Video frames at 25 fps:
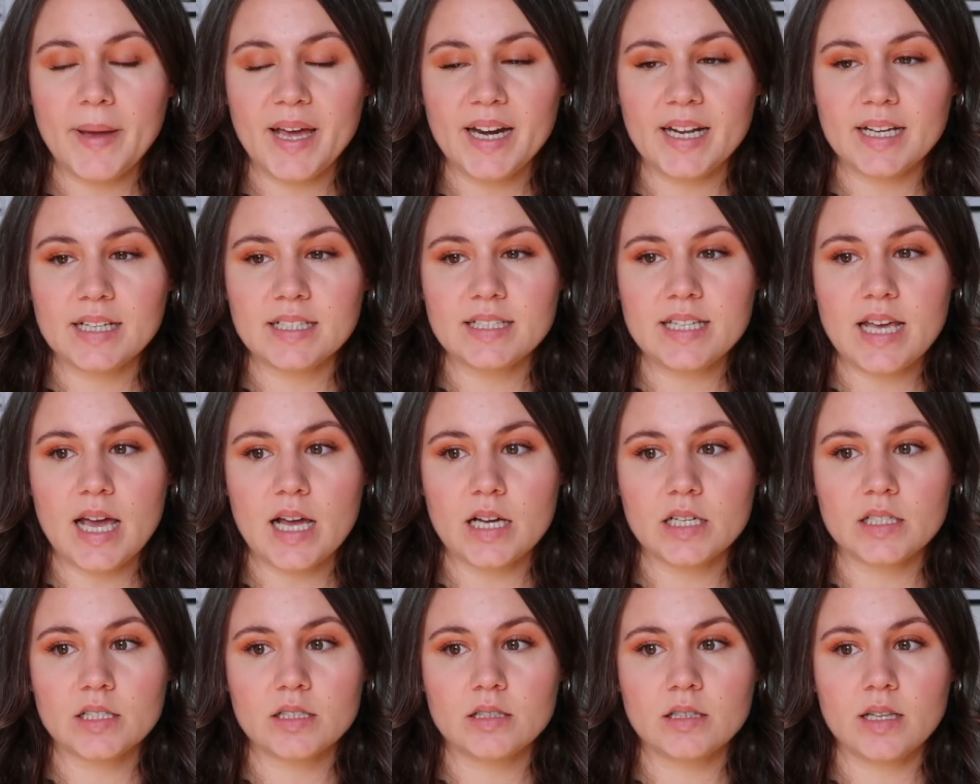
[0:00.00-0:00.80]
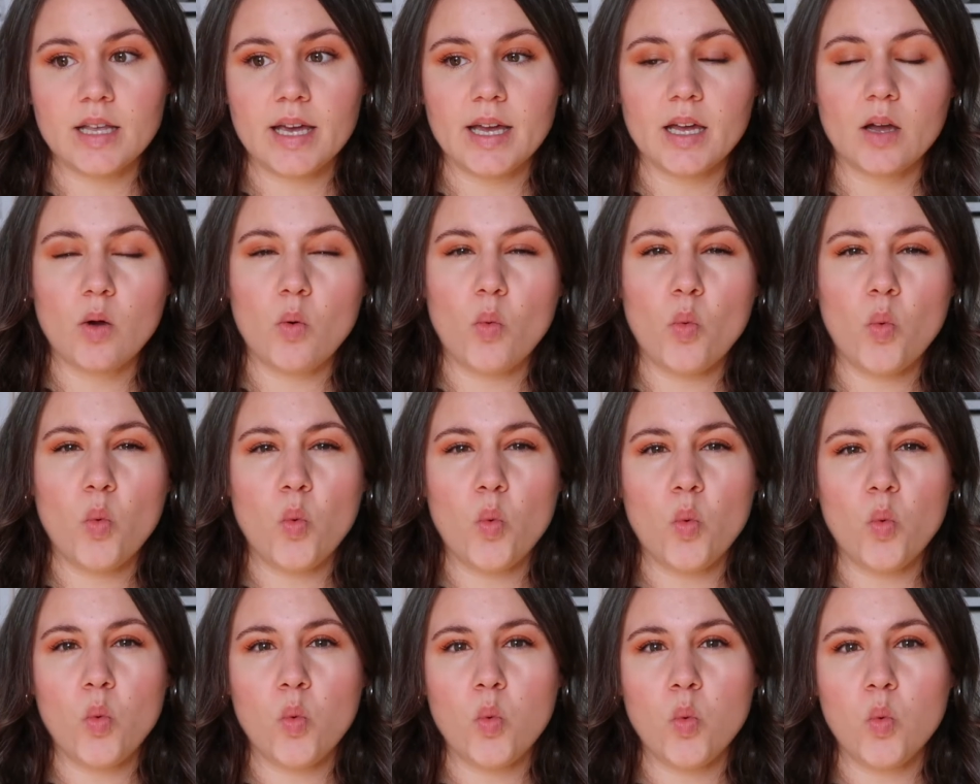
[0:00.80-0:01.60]
panic attacks like
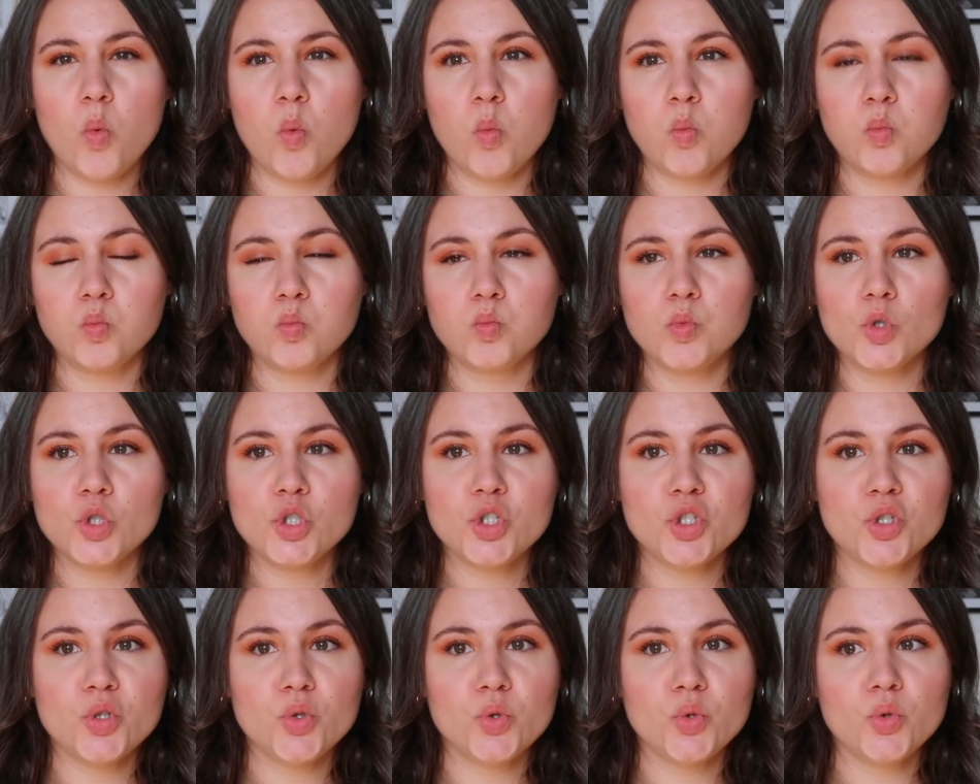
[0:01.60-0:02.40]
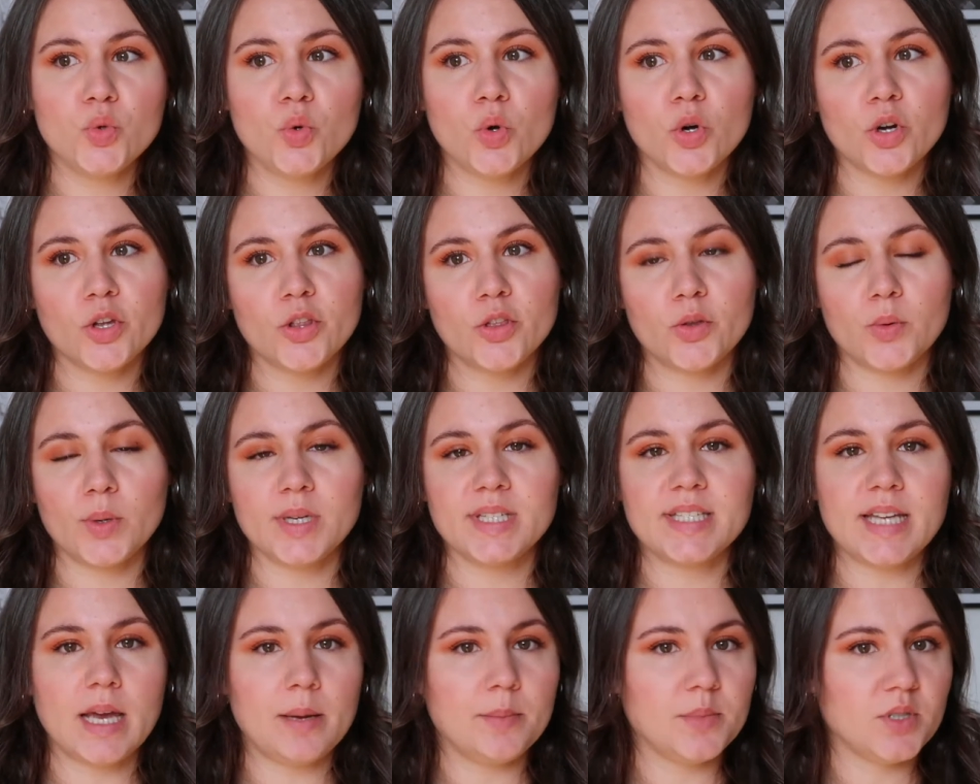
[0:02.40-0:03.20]
2 or
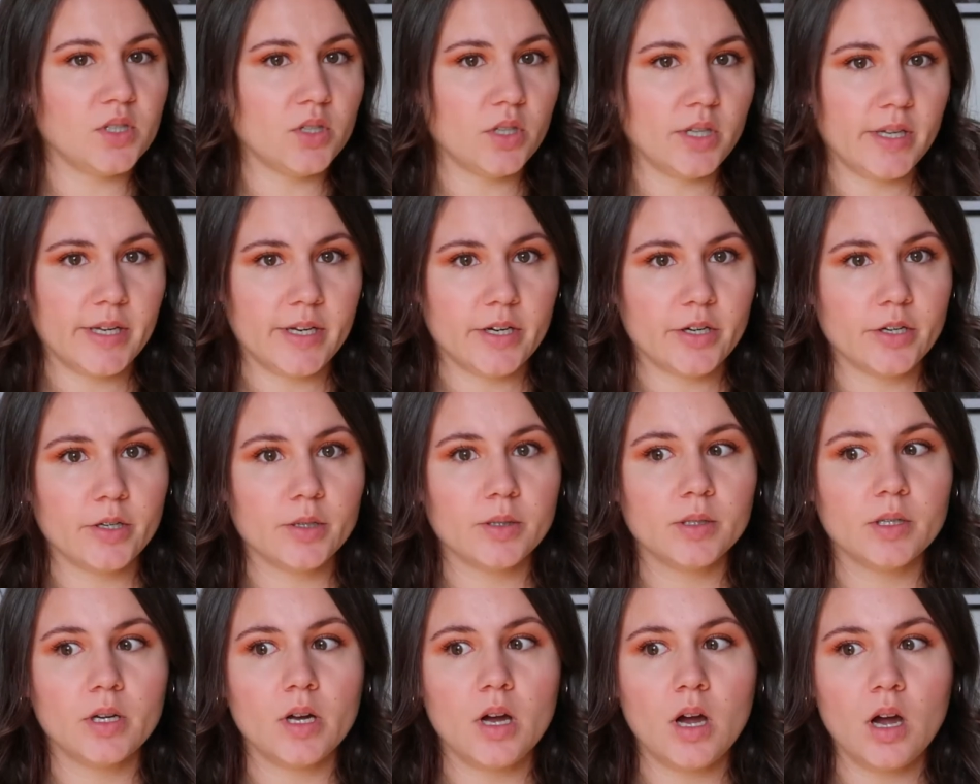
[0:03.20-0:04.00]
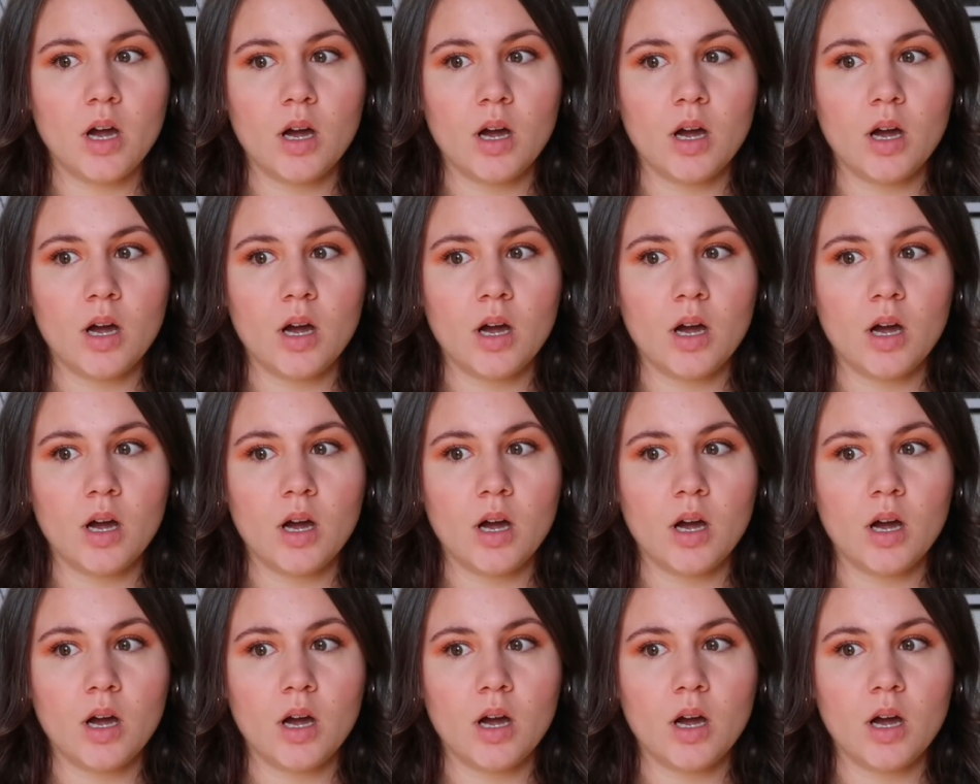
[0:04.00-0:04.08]
3 times a year,